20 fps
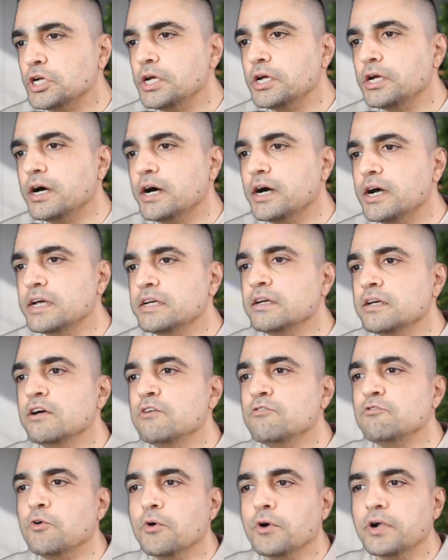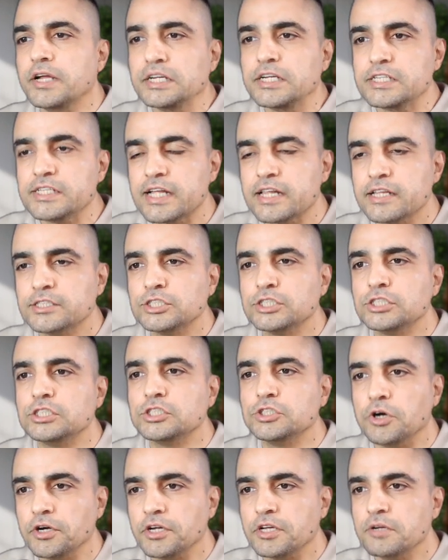AI for intelligent
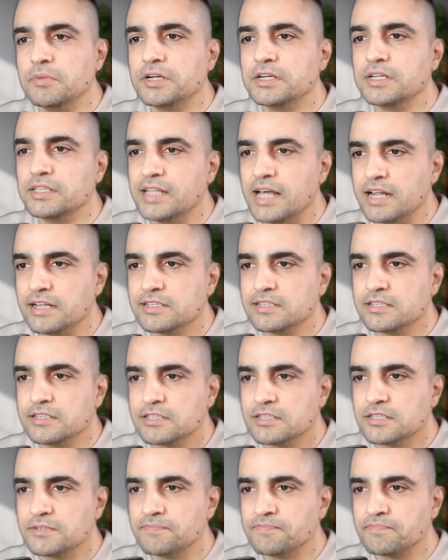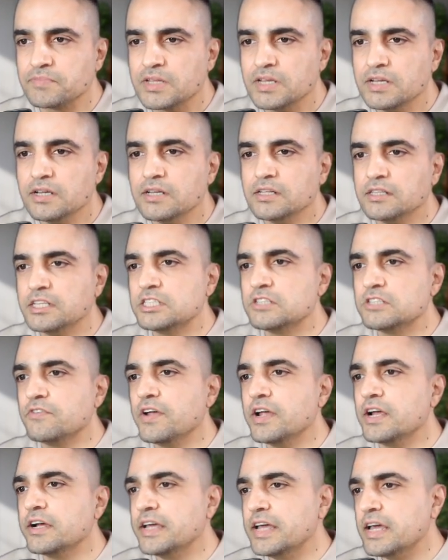document analysis. This is
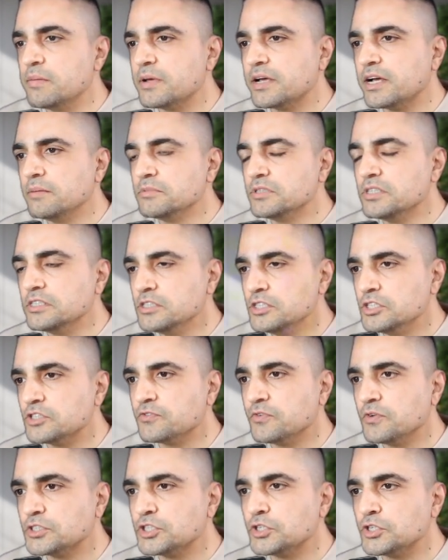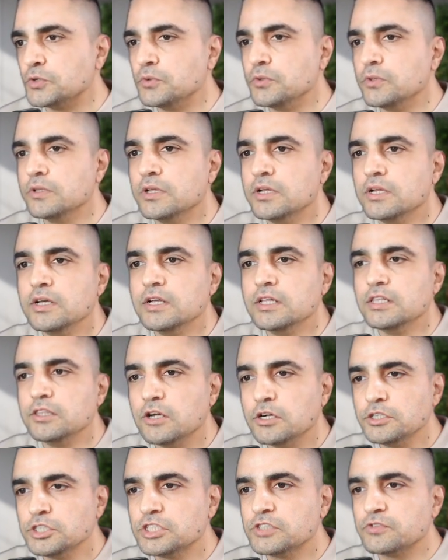where AI becomes a useful tool,
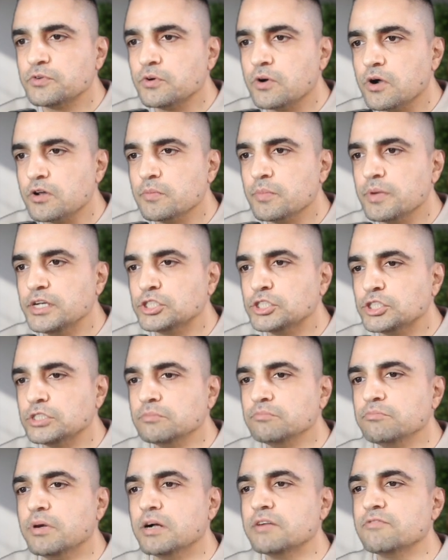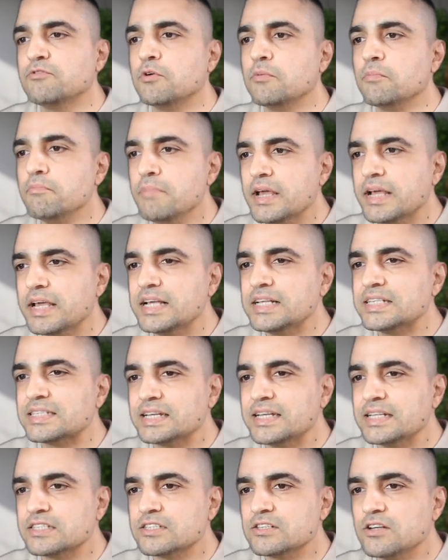not just for automation, but for making
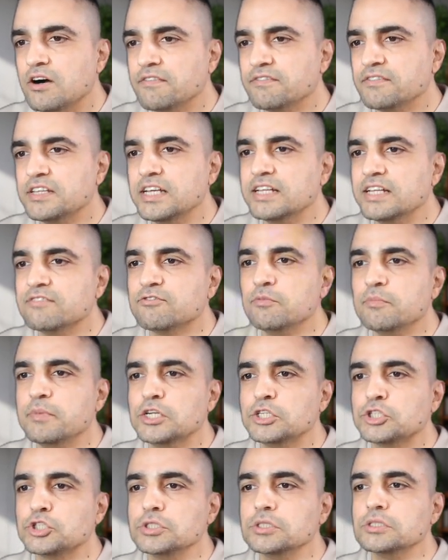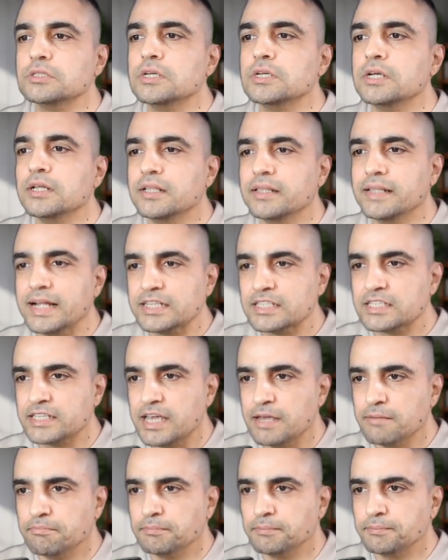sense of the information
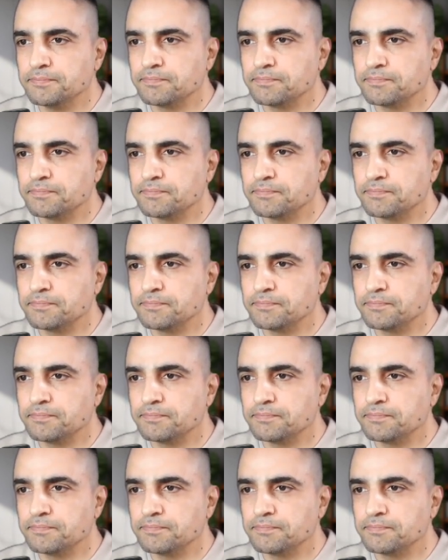landscape.